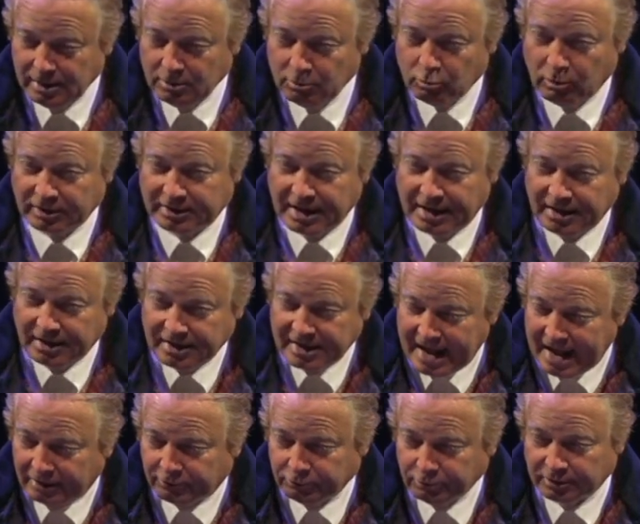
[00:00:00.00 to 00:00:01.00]
What kind of
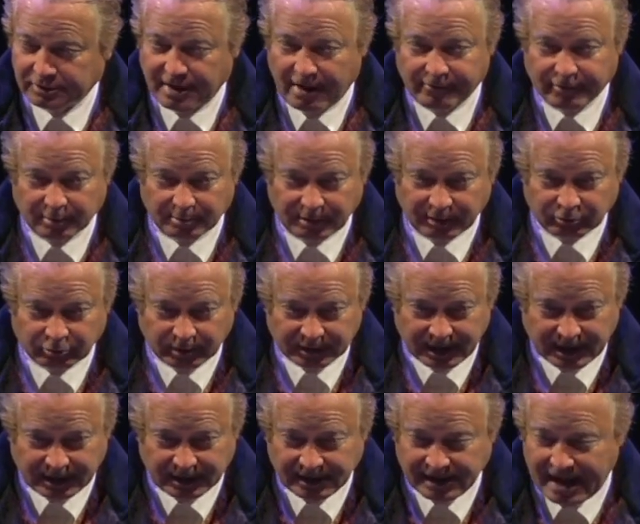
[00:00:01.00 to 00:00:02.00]
natural governments, what
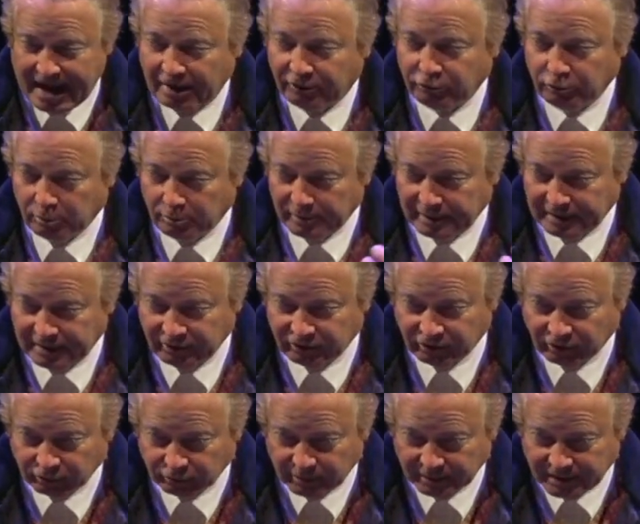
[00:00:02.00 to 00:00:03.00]
kind of natural
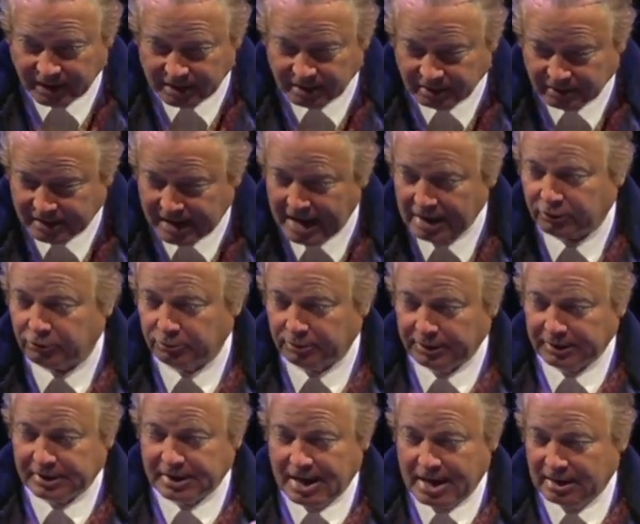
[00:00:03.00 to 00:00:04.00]
religions, what kind of natural
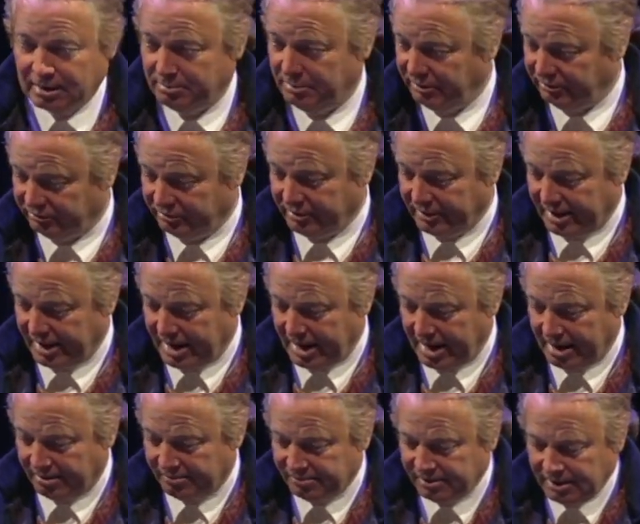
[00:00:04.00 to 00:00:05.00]
economies do they
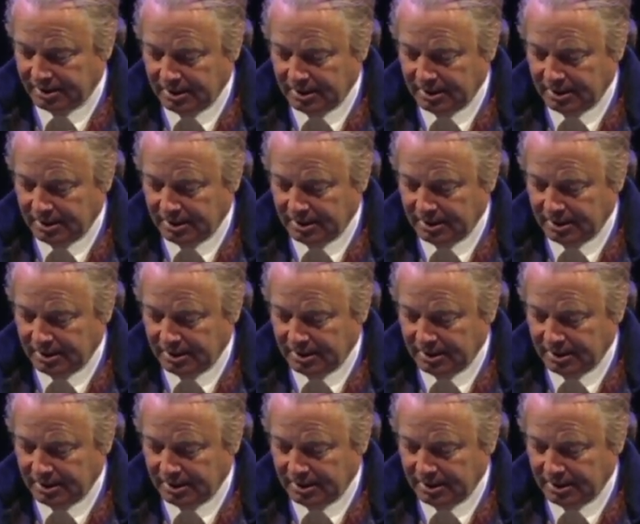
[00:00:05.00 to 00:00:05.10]
have?